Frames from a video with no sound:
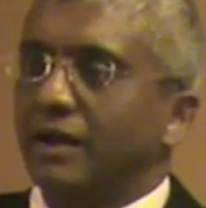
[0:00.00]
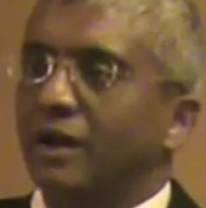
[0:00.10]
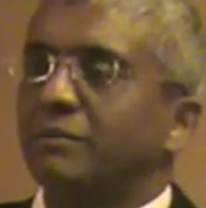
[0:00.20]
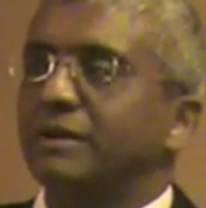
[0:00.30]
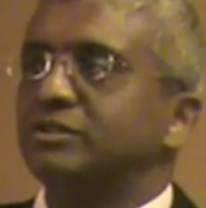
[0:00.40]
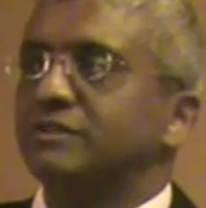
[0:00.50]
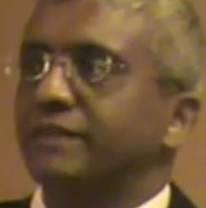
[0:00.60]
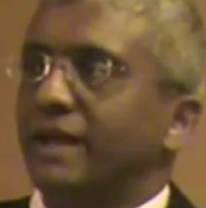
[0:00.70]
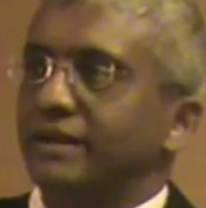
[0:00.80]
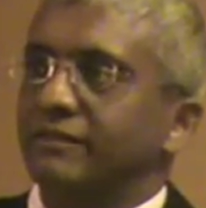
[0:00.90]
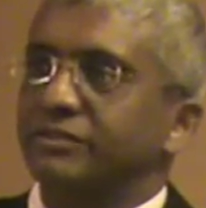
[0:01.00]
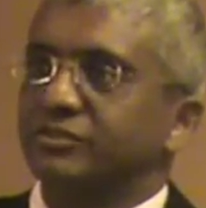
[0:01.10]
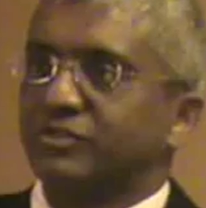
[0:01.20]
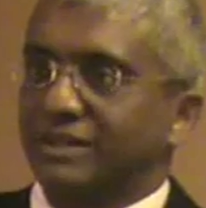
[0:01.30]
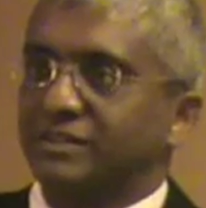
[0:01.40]
And how much of that
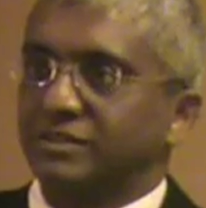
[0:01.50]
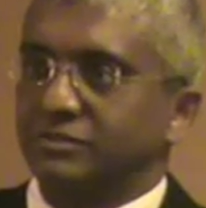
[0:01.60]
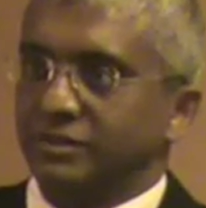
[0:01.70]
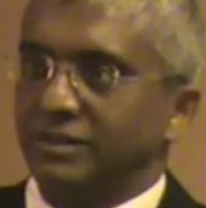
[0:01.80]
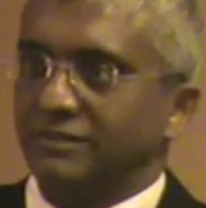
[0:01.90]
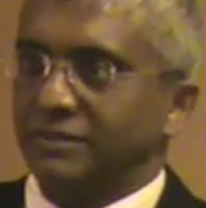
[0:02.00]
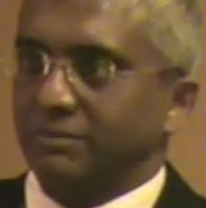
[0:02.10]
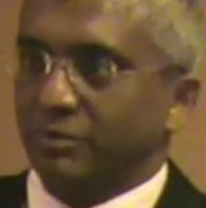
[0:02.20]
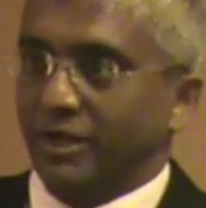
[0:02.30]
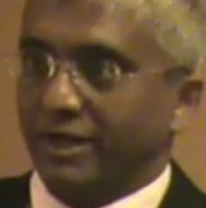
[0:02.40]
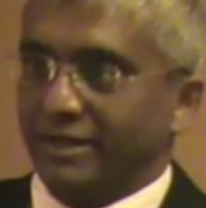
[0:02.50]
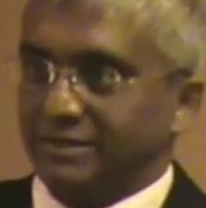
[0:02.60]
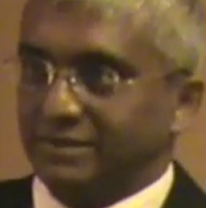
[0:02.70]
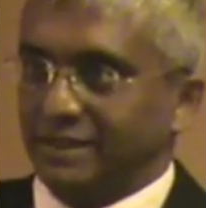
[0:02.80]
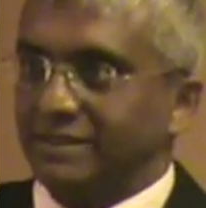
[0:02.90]
infrastructure to deliver the product
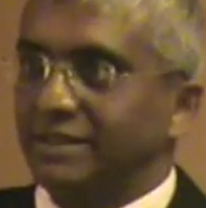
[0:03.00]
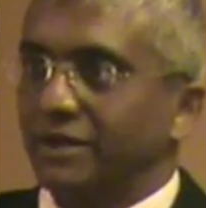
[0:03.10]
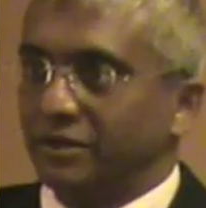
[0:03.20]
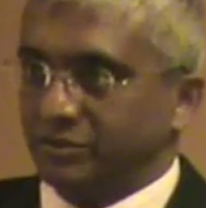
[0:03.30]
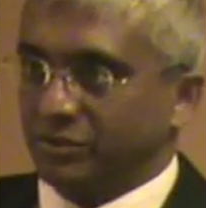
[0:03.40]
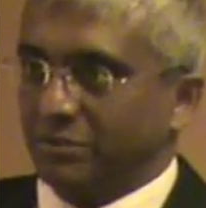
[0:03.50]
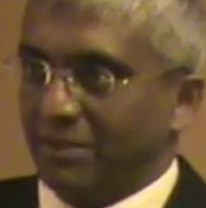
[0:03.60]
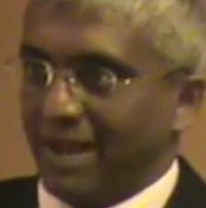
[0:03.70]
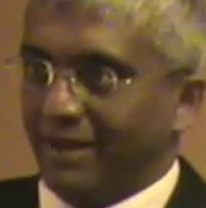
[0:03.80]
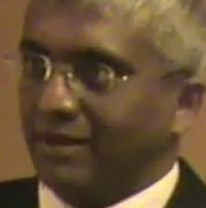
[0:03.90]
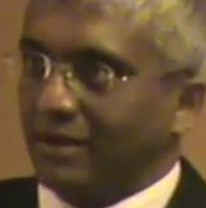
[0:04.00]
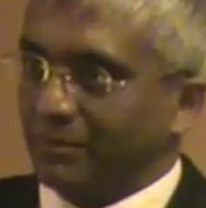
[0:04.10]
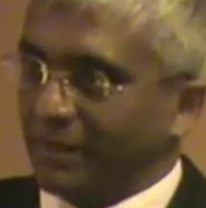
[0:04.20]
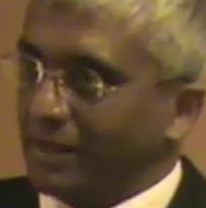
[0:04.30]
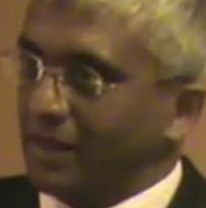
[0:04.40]
is internal to the bank? I
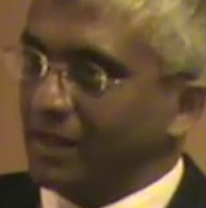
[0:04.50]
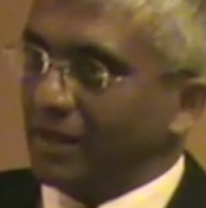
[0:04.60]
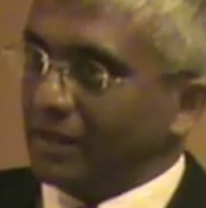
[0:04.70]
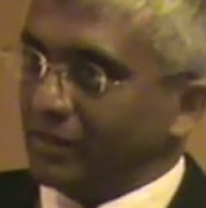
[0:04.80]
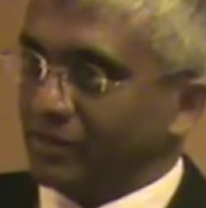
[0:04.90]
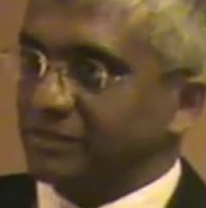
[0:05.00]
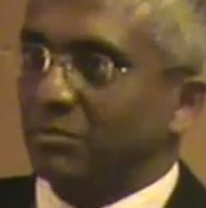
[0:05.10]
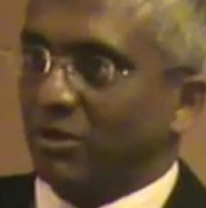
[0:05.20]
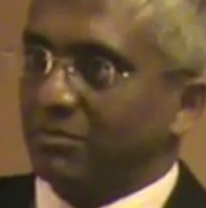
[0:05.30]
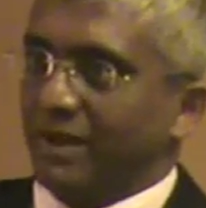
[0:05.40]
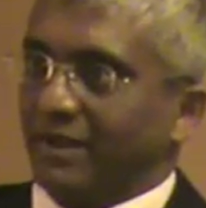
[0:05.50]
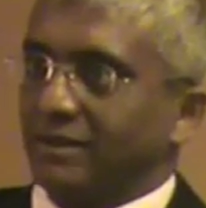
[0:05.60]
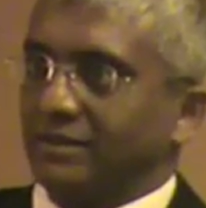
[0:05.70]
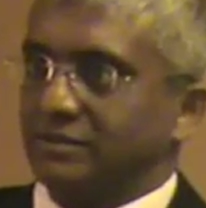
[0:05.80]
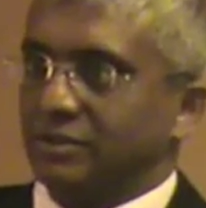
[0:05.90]
mean, you're a small bank,
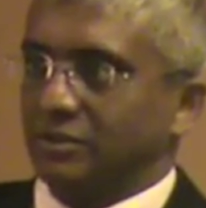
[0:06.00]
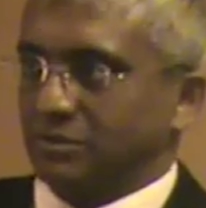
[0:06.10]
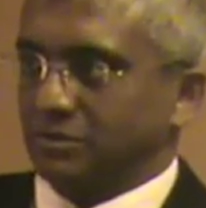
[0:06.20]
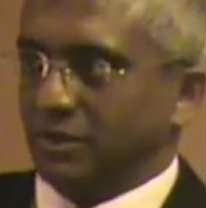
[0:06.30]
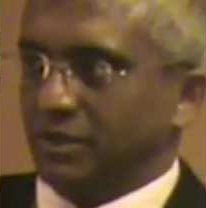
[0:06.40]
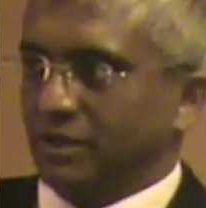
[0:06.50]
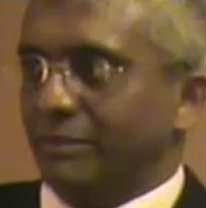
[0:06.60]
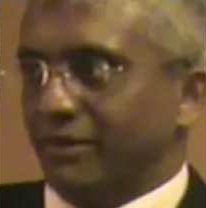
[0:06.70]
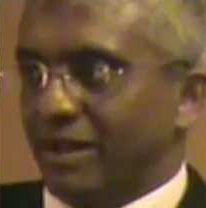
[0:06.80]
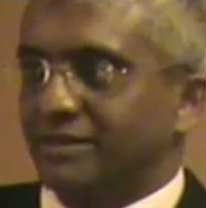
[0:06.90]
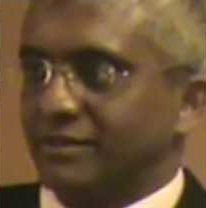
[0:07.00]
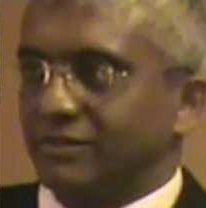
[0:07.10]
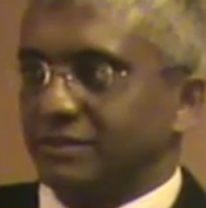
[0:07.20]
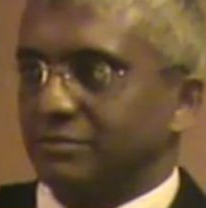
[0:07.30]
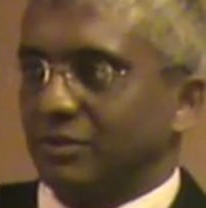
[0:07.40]
so I mean,
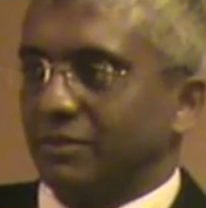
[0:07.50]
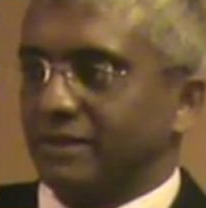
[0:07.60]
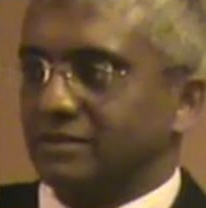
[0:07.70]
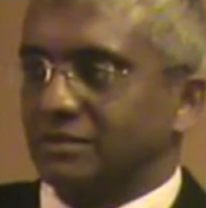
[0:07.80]
relatively small bank.